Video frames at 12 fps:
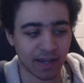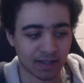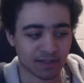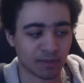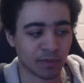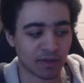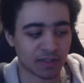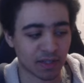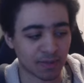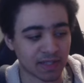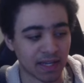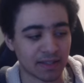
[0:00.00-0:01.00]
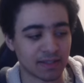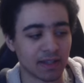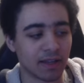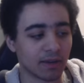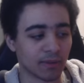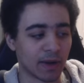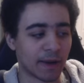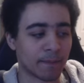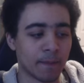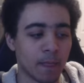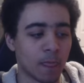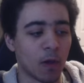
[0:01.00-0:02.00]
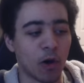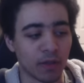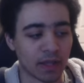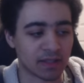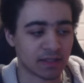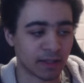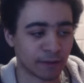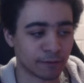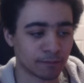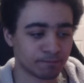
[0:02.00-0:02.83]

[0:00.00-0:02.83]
X number of substats, right? All that stuff.